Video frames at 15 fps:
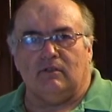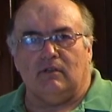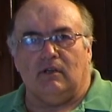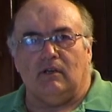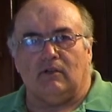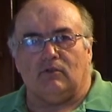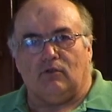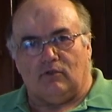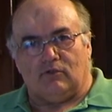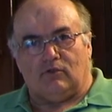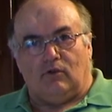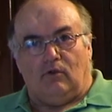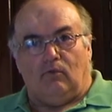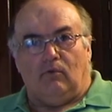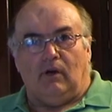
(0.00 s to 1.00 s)
uh, Cook
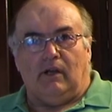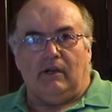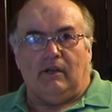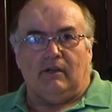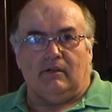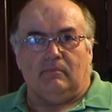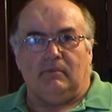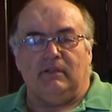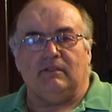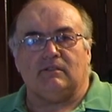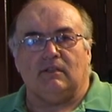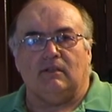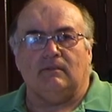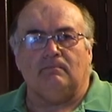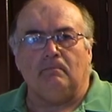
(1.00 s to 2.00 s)
Show 1 on the
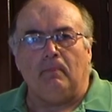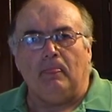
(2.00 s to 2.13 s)
pizza.